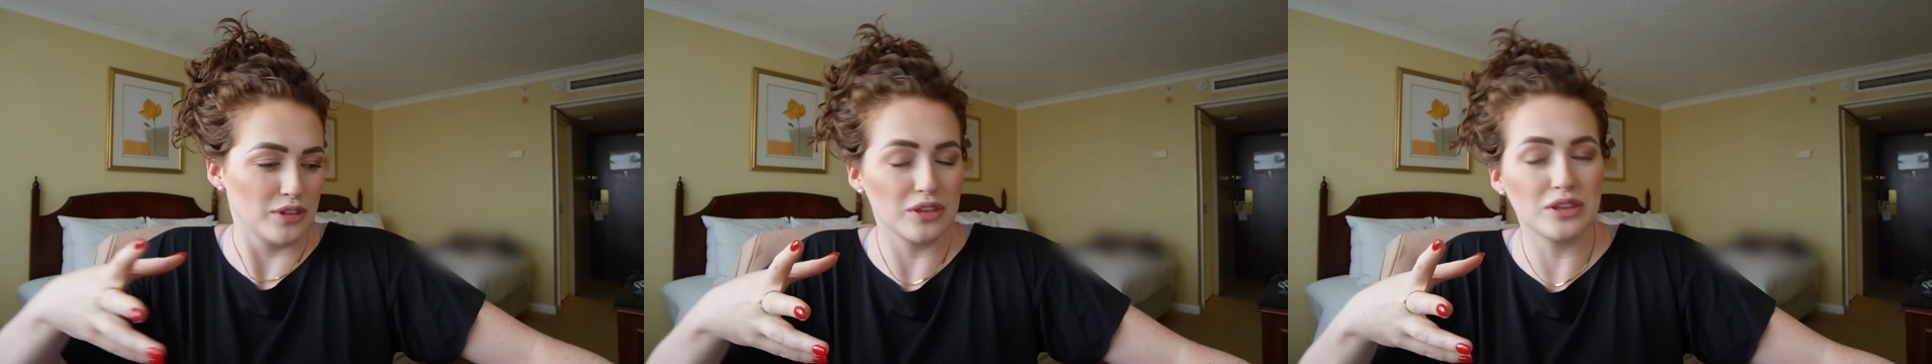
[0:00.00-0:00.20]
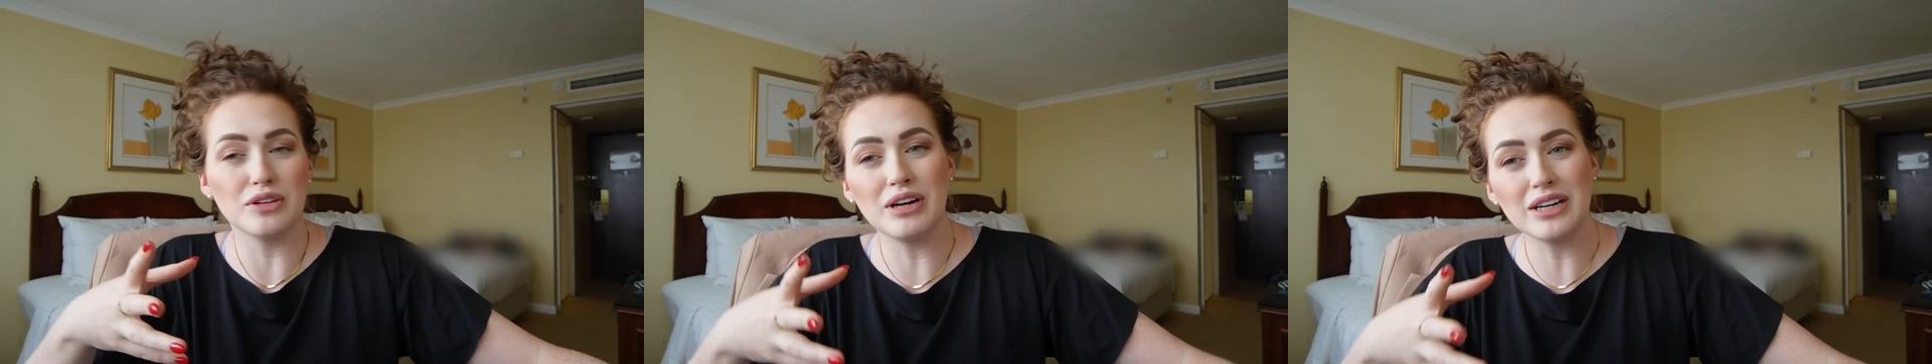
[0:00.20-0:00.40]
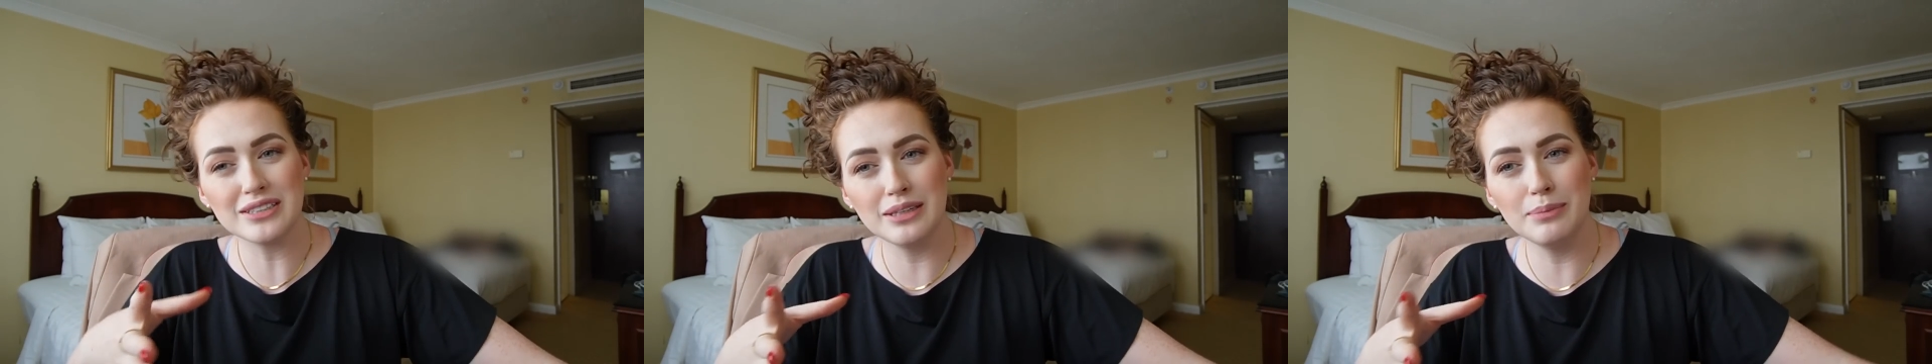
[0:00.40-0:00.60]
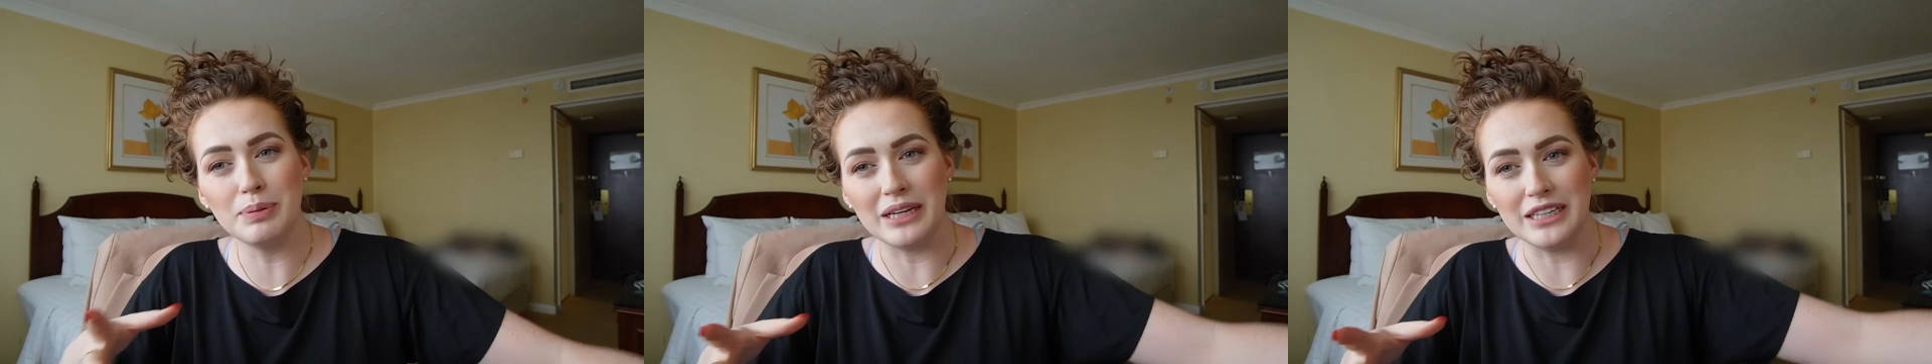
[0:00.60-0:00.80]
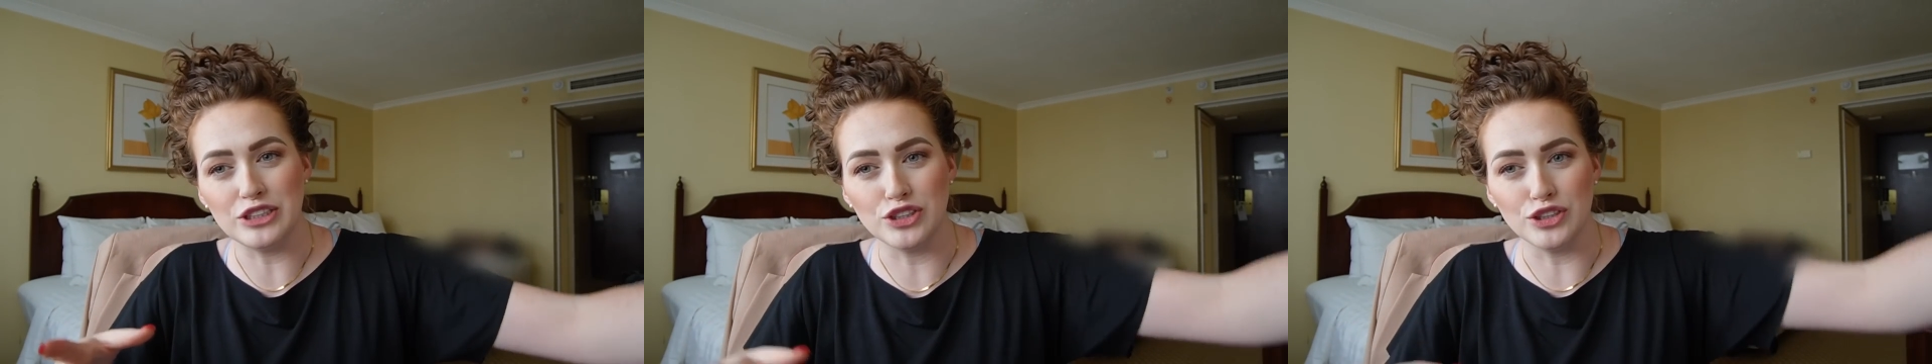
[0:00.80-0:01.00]
They're actually
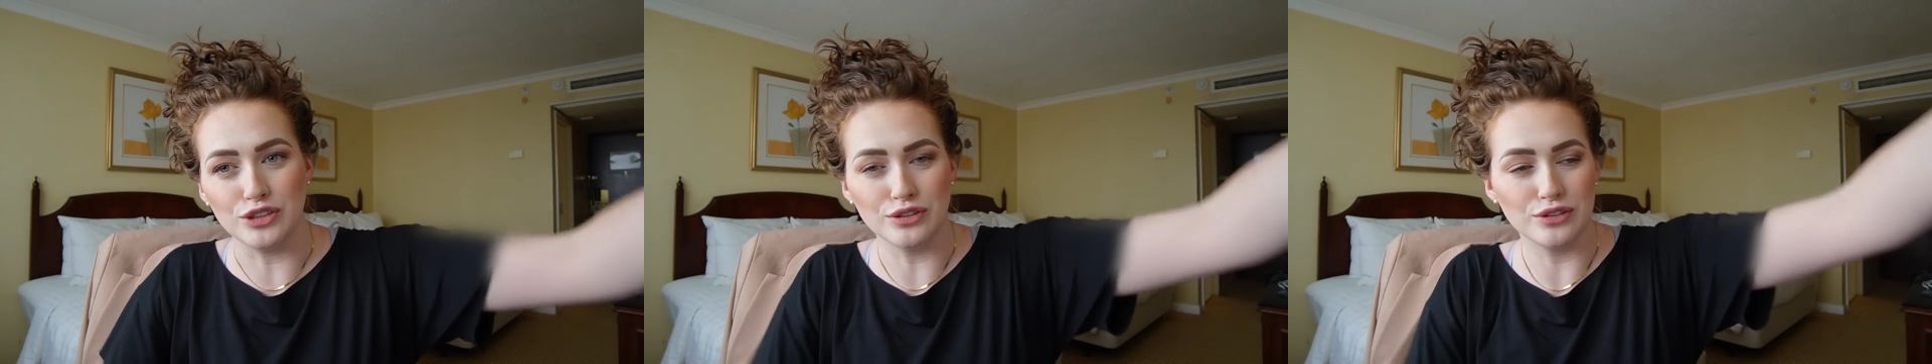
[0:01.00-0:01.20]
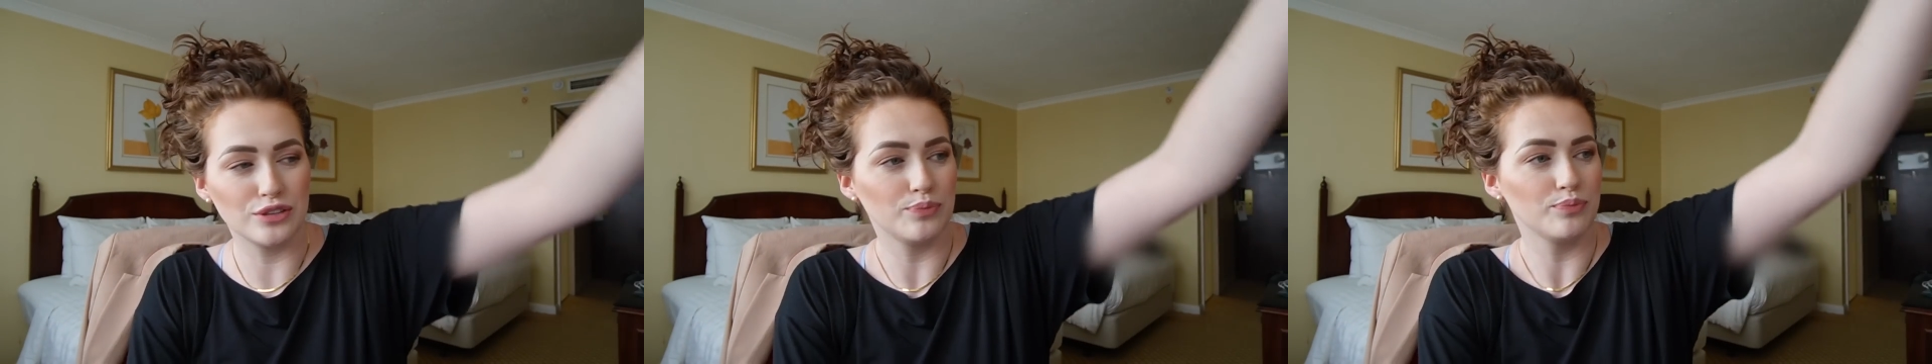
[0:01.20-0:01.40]
play suits.